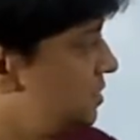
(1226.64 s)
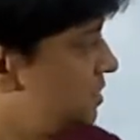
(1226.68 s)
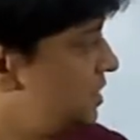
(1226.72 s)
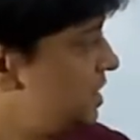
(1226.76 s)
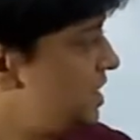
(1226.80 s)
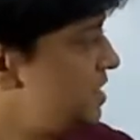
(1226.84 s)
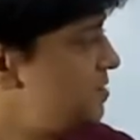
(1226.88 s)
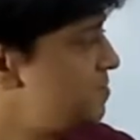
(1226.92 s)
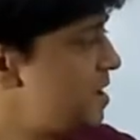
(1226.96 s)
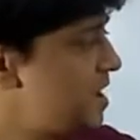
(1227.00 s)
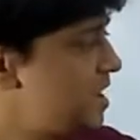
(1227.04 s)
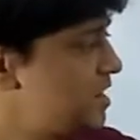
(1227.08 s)

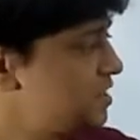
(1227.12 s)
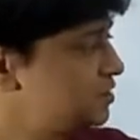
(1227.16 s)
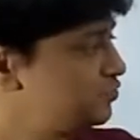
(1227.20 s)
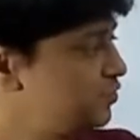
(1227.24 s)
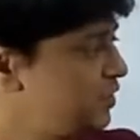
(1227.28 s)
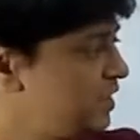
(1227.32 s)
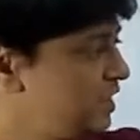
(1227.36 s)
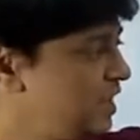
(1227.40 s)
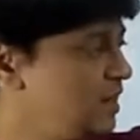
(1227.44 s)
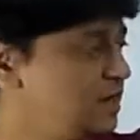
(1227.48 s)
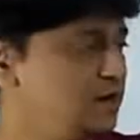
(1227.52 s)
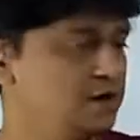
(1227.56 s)
D minus
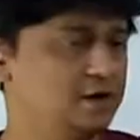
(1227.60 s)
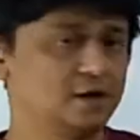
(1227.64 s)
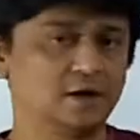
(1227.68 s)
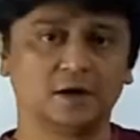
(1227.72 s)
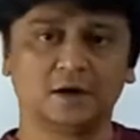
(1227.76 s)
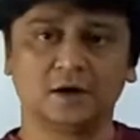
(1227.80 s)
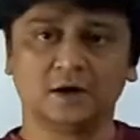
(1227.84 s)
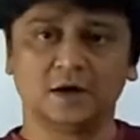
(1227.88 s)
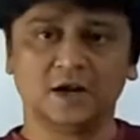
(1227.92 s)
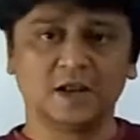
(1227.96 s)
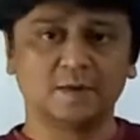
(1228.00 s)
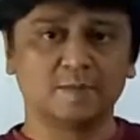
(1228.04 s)

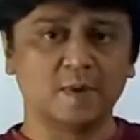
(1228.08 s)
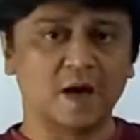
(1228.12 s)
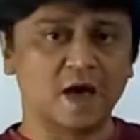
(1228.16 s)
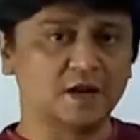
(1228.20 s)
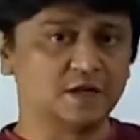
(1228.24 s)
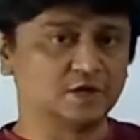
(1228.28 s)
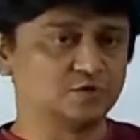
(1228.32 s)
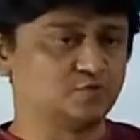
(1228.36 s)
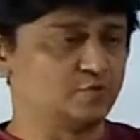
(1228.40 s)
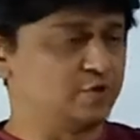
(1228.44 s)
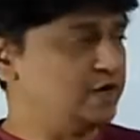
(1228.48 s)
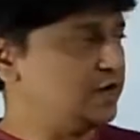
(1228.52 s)
Vt, D
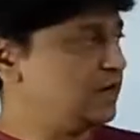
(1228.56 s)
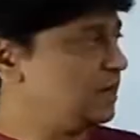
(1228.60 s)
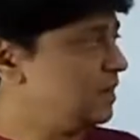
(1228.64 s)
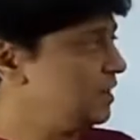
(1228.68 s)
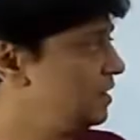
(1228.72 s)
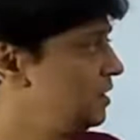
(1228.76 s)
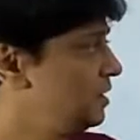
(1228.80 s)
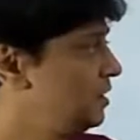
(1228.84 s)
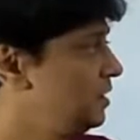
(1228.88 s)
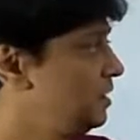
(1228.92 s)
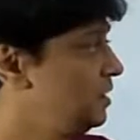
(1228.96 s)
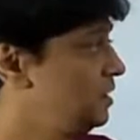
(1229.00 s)
minus
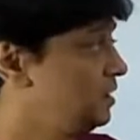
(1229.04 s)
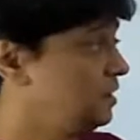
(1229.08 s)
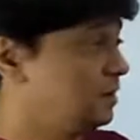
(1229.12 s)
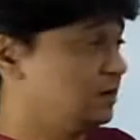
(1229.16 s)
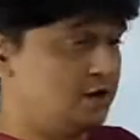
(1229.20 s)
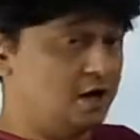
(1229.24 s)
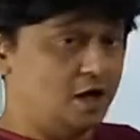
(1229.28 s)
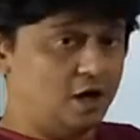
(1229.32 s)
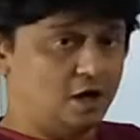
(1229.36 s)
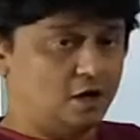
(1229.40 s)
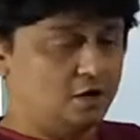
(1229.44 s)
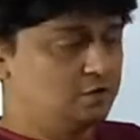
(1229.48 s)
Vt.
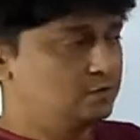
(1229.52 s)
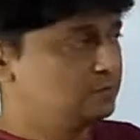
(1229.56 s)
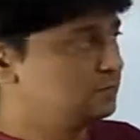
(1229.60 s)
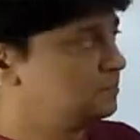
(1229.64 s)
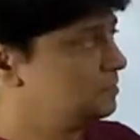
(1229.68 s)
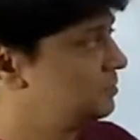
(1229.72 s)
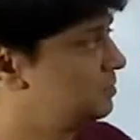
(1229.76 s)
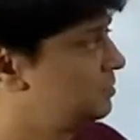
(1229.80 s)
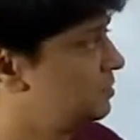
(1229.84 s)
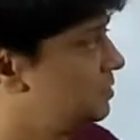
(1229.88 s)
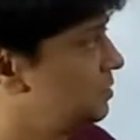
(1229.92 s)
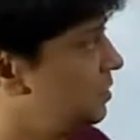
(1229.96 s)

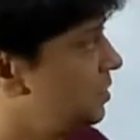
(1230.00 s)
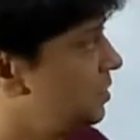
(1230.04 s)
Now,